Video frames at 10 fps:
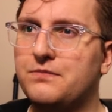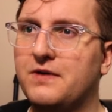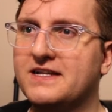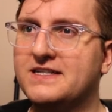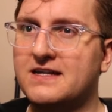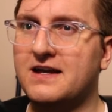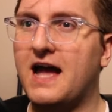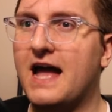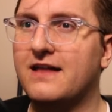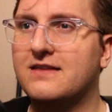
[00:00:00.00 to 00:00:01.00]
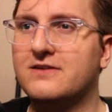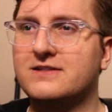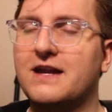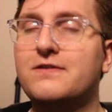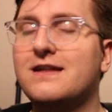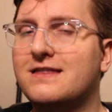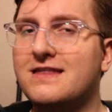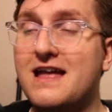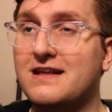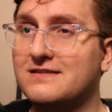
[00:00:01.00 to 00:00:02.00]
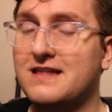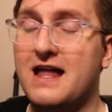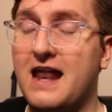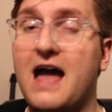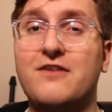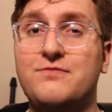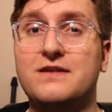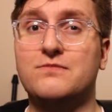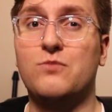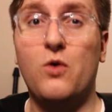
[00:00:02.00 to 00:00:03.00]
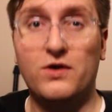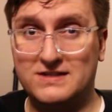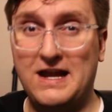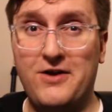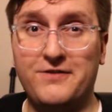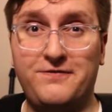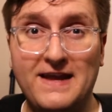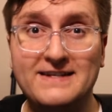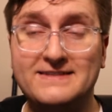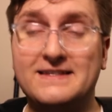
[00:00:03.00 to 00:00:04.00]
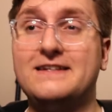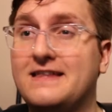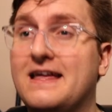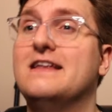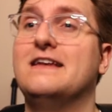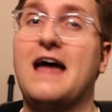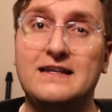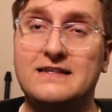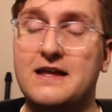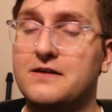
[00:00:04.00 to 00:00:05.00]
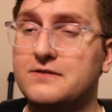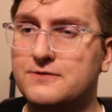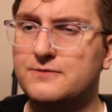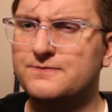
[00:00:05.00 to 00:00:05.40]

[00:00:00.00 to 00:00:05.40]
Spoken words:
But there's definitely things that I've been more scared of facing than a Ninetales.